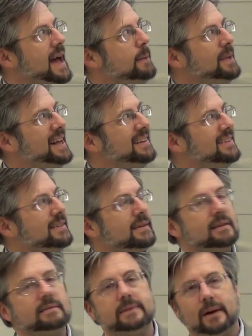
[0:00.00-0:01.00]
That
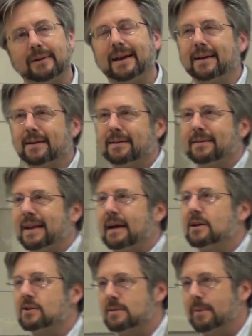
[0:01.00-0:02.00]
means, okay,
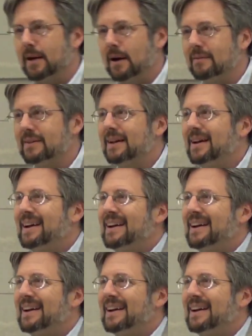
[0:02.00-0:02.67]
now here's the payoff.